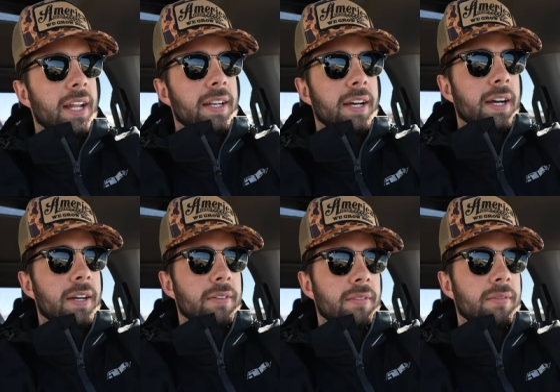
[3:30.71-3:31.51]
and
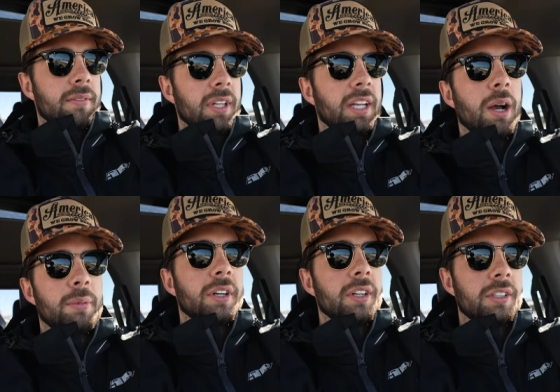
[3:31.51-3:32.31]
uh, they got
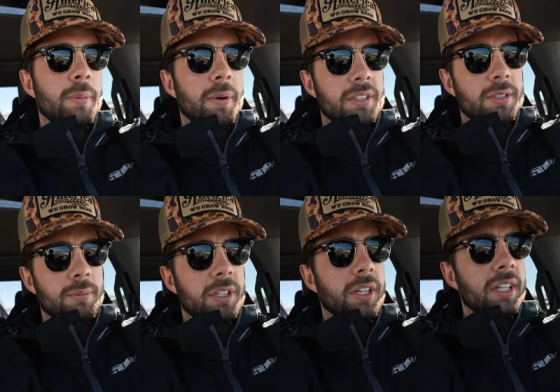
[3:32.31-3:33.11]
me hooked up on
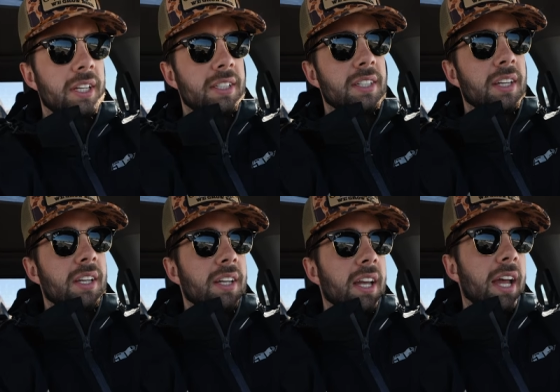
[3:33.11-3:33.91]
some goodies,
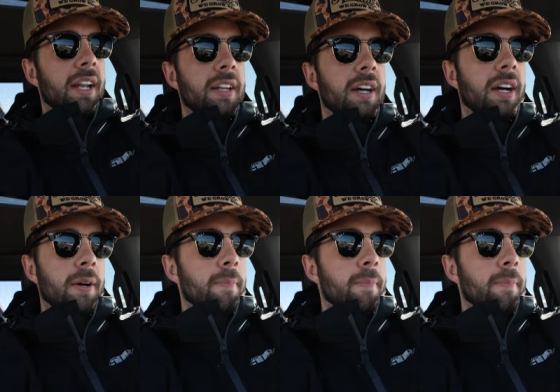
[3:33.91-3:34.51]
and uh,